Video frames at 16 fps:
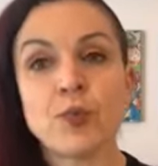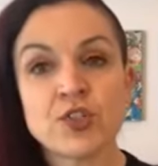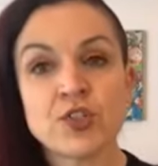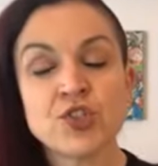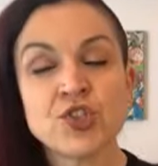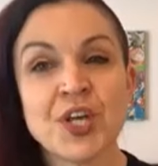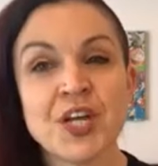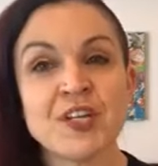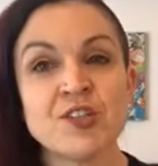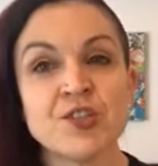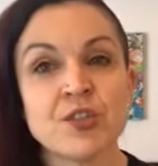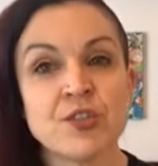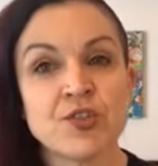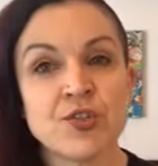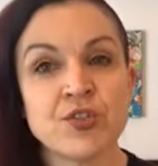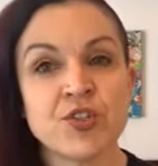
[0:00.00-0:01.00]
which changed
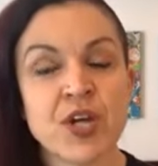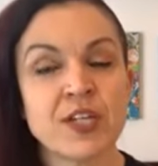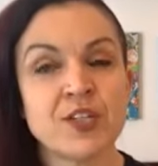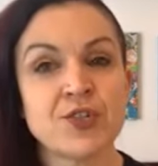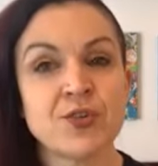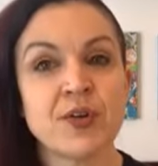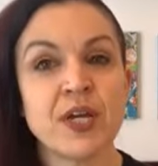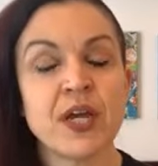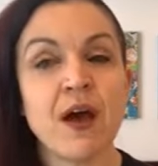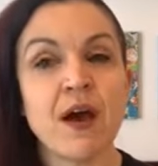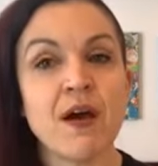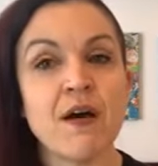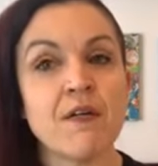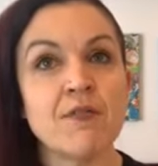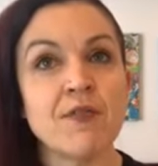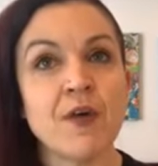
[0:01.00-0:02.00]
the trajectory
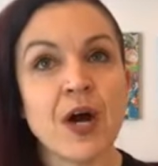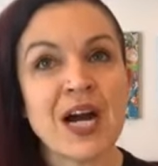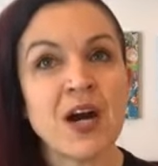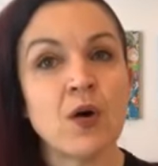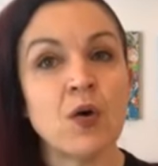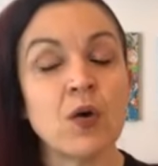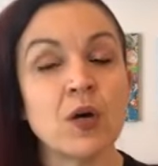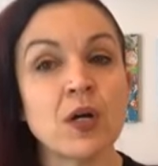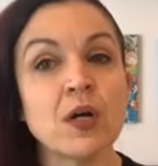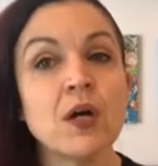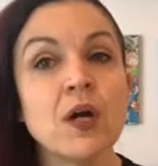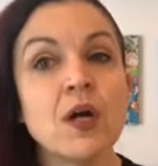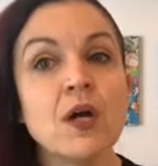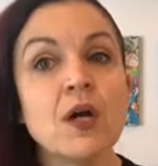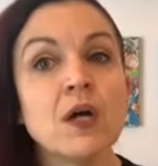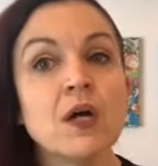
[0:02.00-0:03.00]
of our
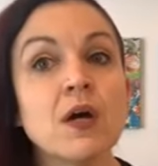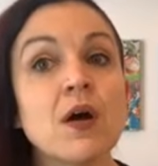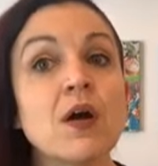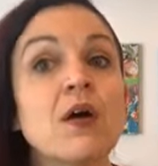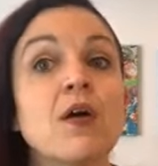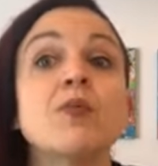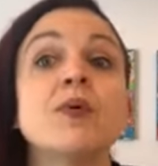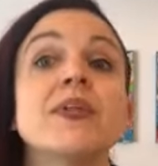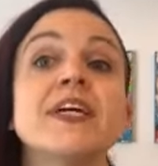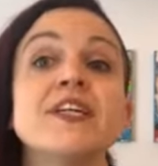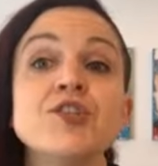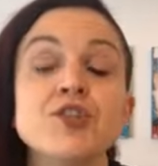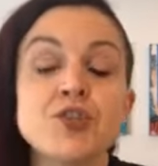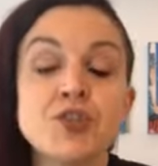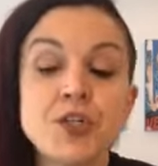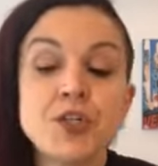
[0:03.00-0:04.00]

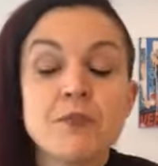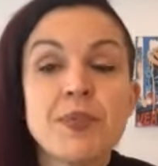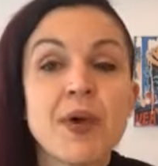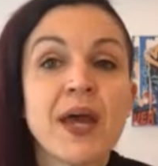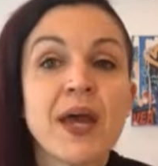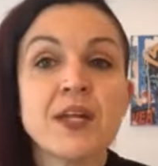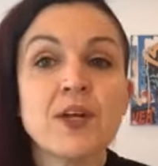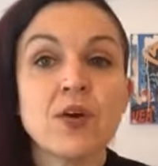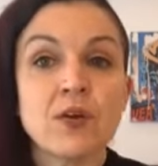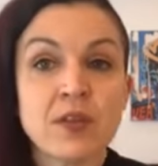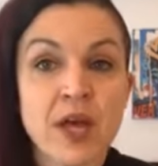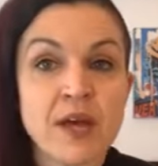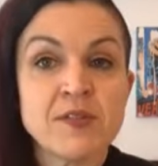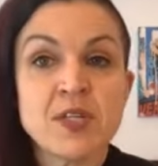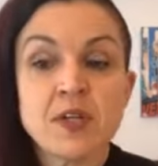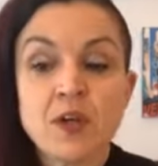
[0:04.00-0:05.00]
relationship and our lives.